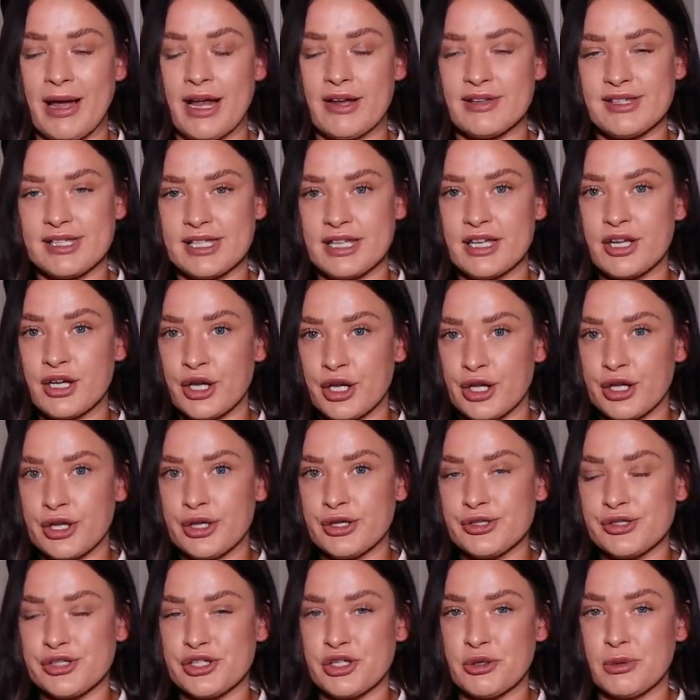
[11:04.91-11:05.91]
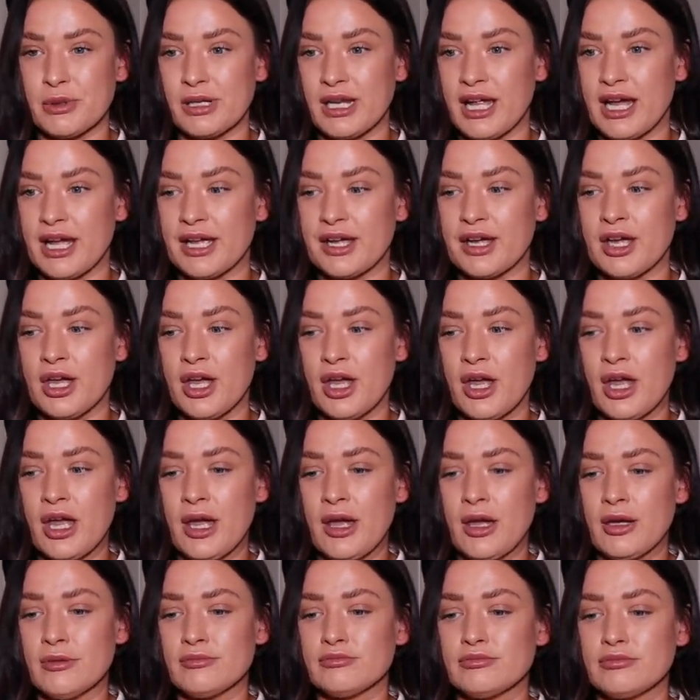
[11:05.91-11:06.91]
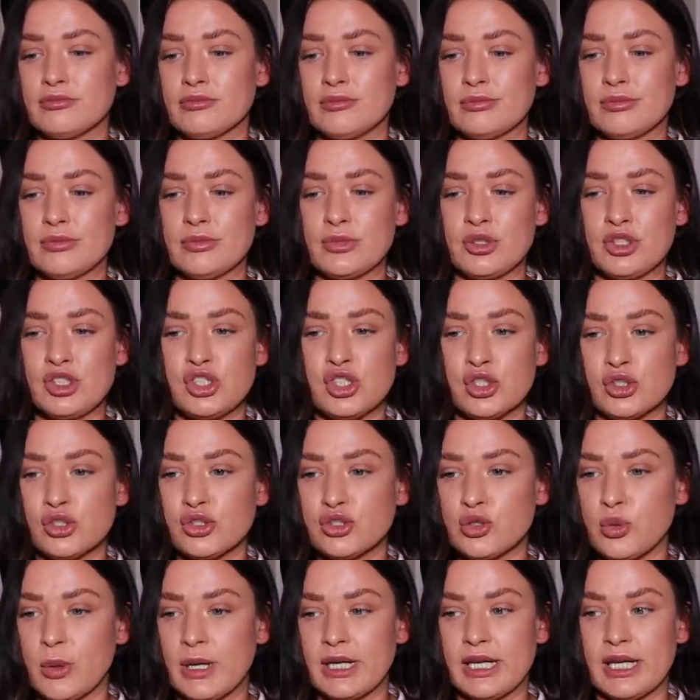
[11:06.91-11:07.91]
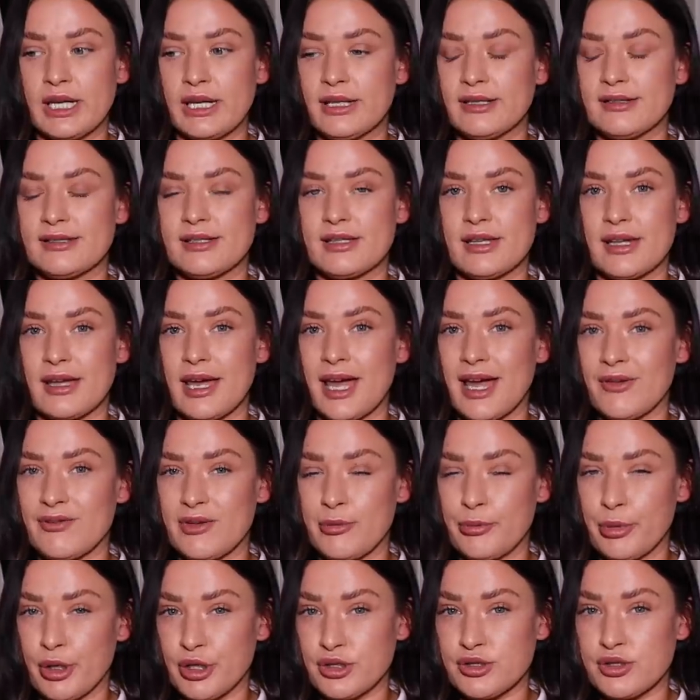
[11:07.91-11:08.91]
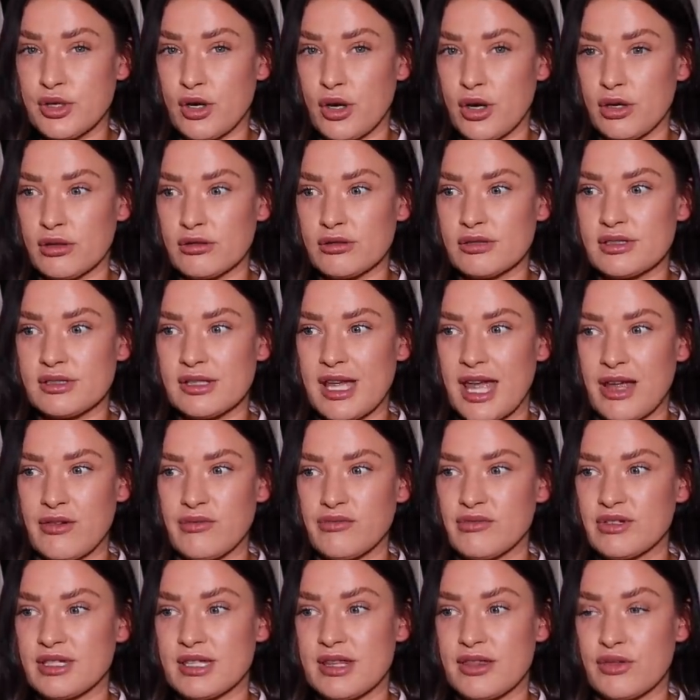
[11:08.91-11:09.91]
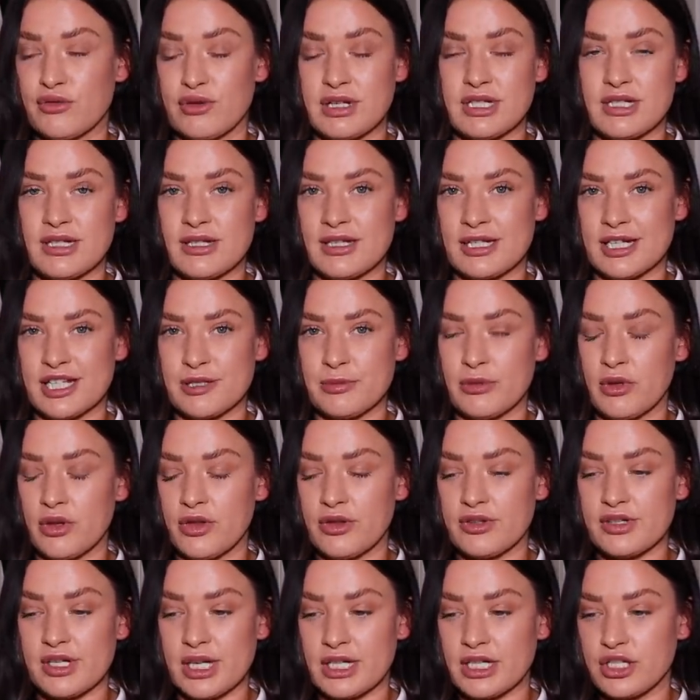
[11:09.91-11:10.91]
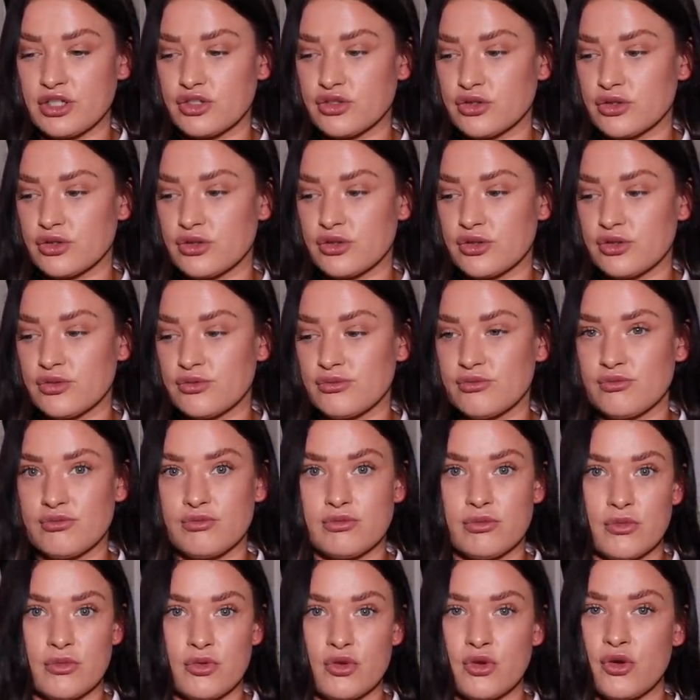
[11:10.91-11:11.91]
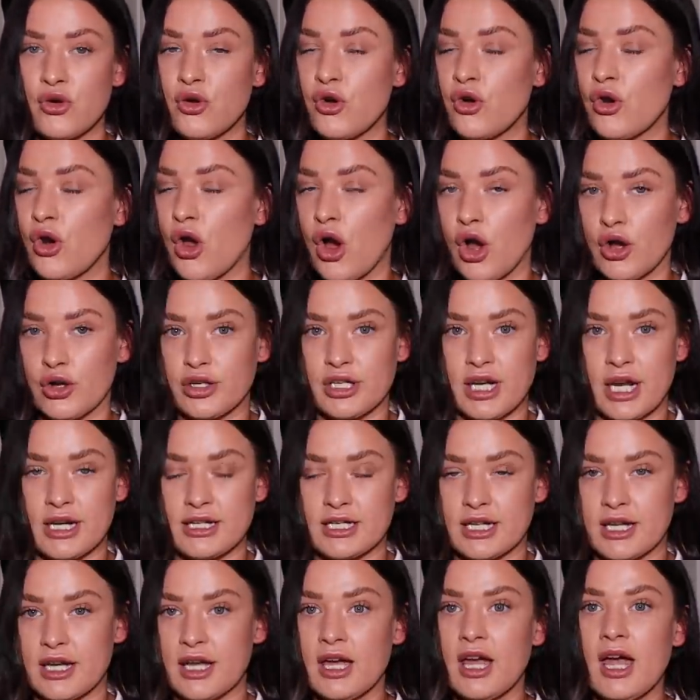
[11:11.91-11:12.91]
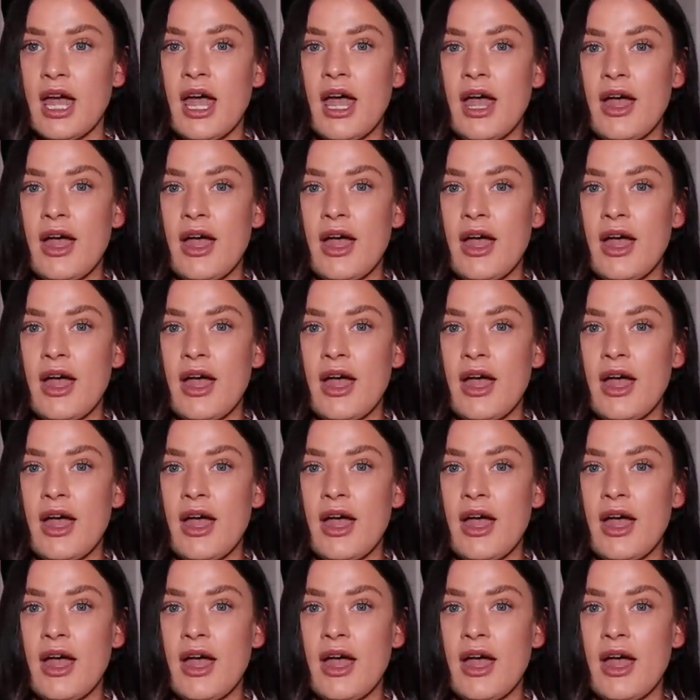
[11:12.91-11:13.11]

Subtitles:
I see girls who are like young 20s having Botox every 3 to 6 months, and it's just not a good idea.